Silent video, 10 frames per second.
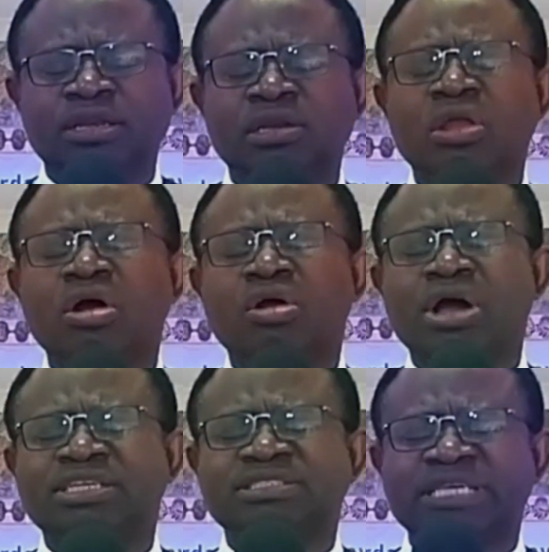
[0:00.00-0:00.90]
Lord
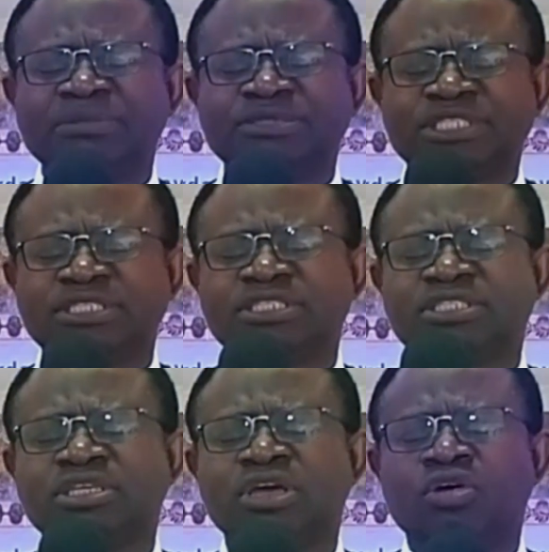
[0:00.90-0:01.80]
God,
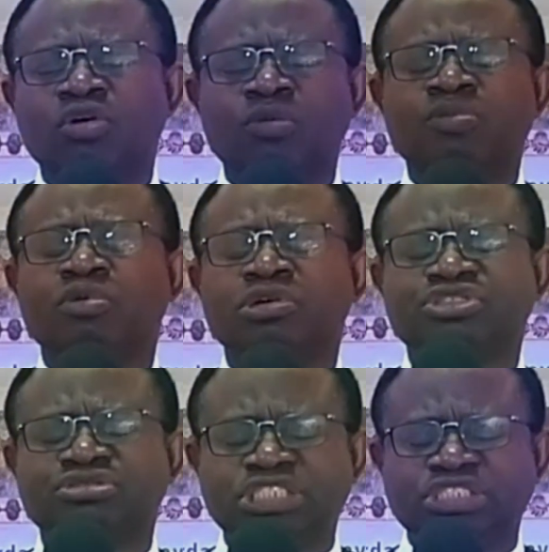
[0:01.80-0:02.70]
Samson's hope
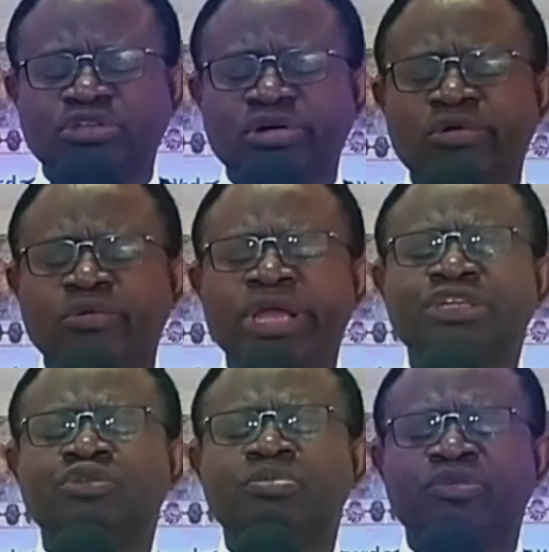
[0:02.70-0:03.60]
was restored when
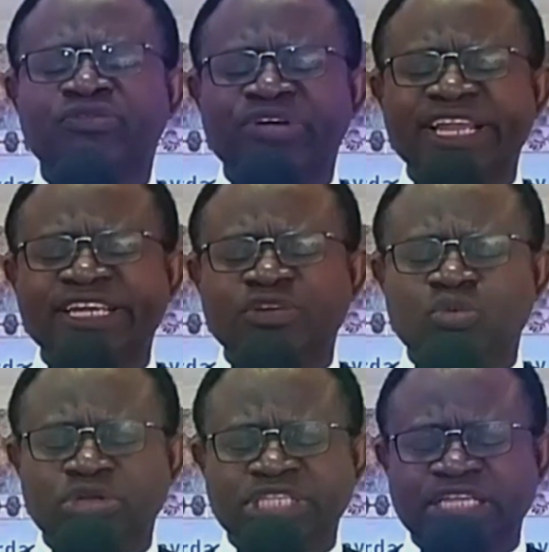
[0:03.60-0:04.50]
you provided
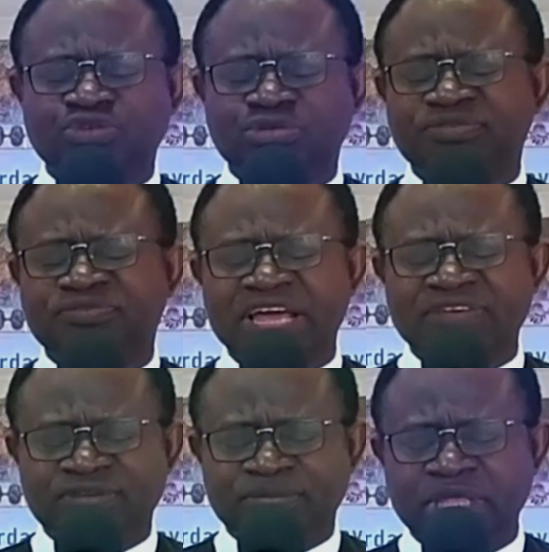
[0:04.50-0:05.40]
water to
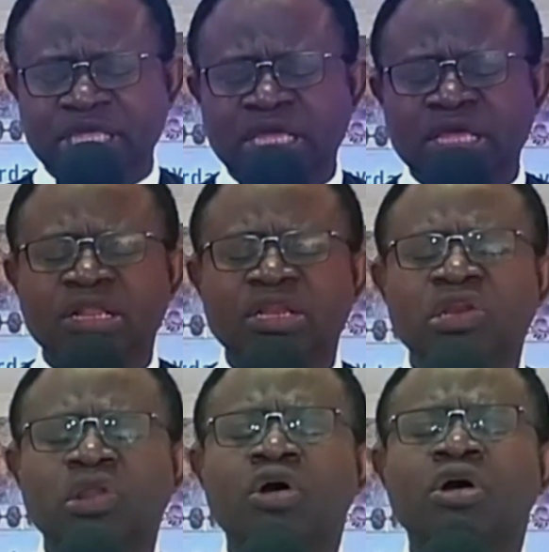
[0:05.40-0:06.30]
revive him.
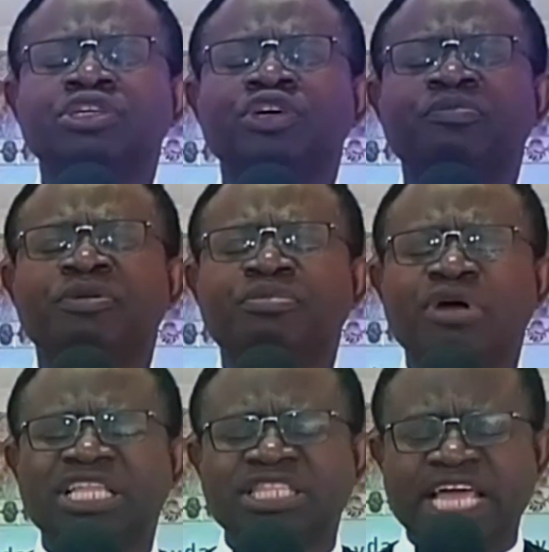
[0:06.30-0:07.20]
Lord, your
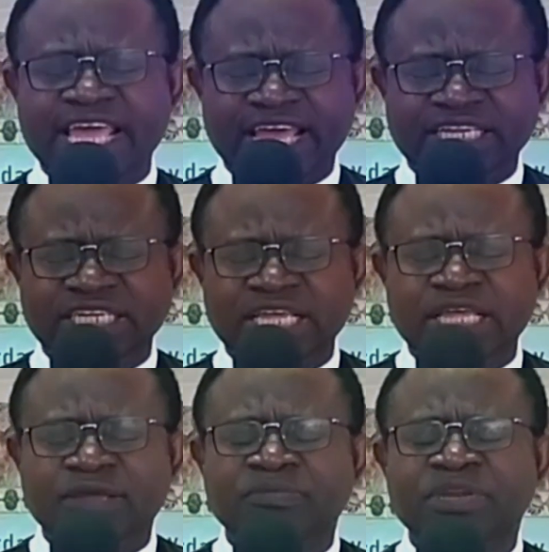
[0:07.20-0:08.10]
people are tired.
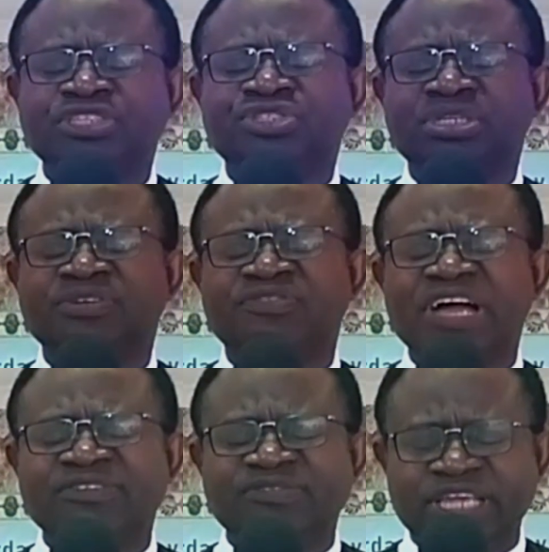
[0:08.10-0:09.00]
Please
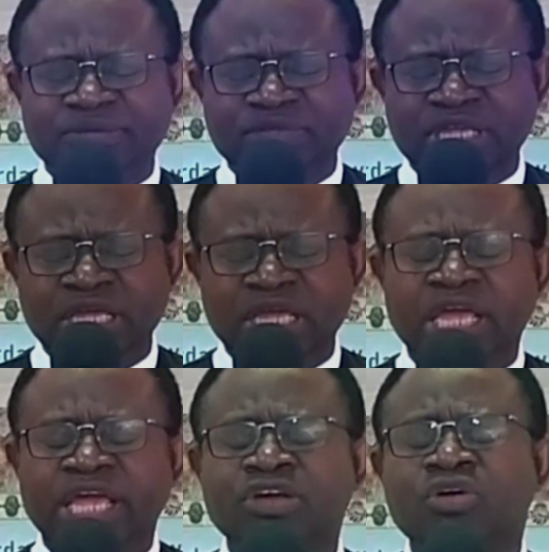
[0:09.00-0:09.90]
revive them.
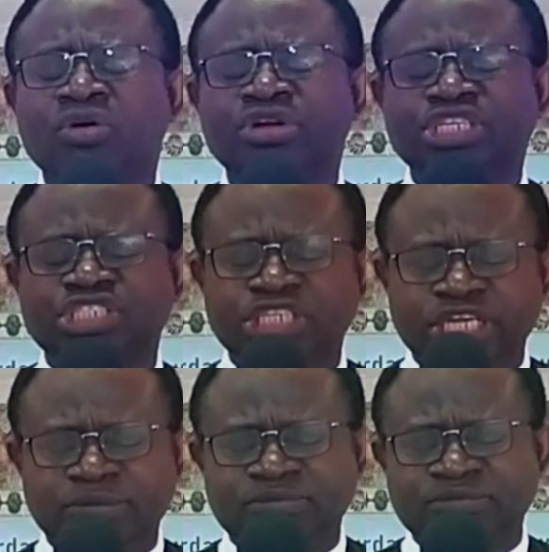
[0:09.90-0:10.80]
Encourage
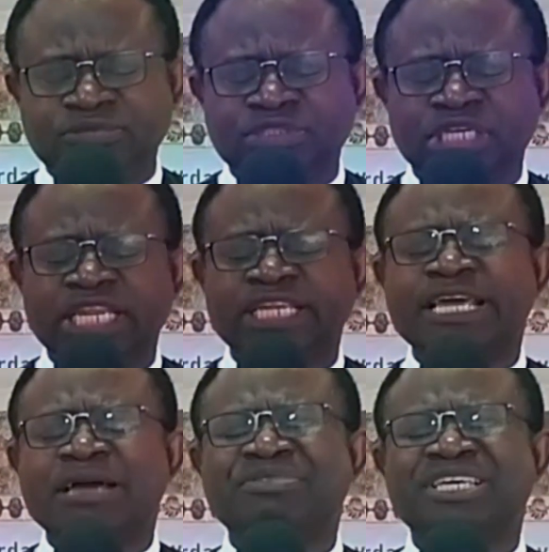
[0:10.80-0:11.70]
them. Let
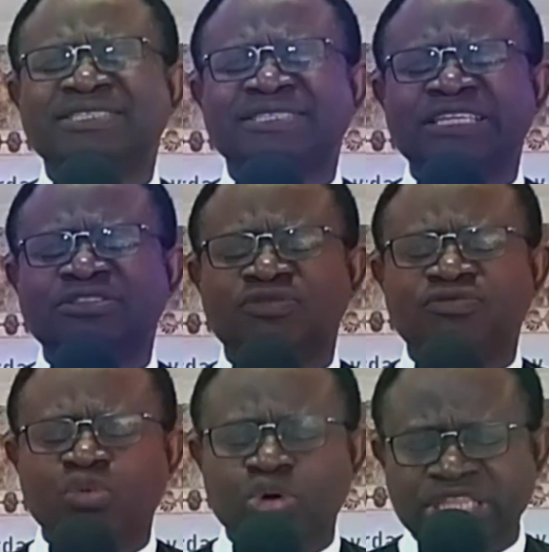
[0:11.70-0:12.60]
there be a scent
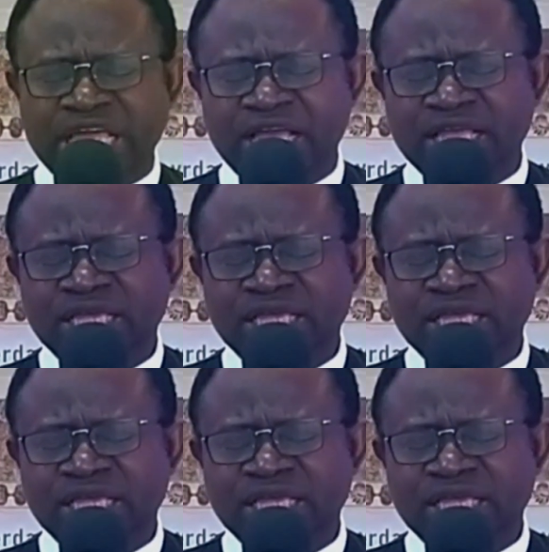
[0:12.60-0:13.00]
of water.